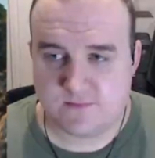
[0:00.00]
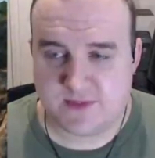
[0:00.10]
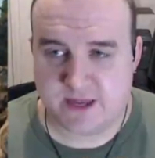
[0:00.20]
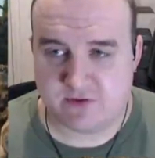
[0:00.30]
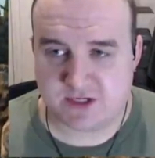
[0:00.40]

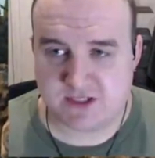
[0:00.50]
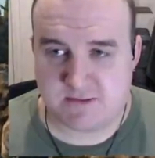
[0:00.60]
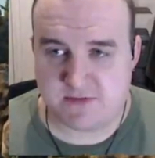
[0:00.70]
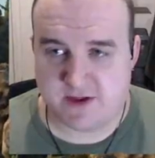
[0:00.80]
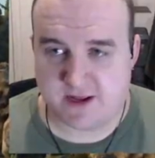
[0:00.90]
There is
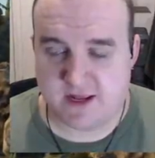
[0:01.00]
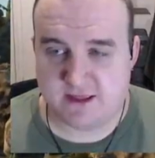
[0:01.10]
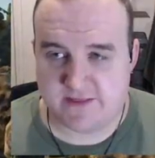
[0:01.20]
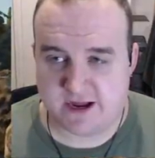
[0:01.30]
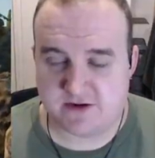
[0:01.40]
something
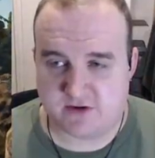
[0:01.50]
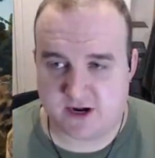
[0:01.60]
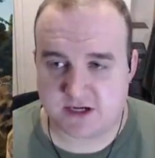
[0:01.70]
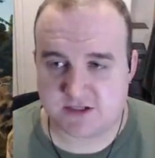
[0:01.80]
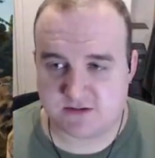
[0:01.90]
in that
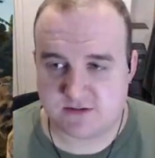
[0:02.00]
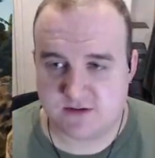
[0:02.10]
direction.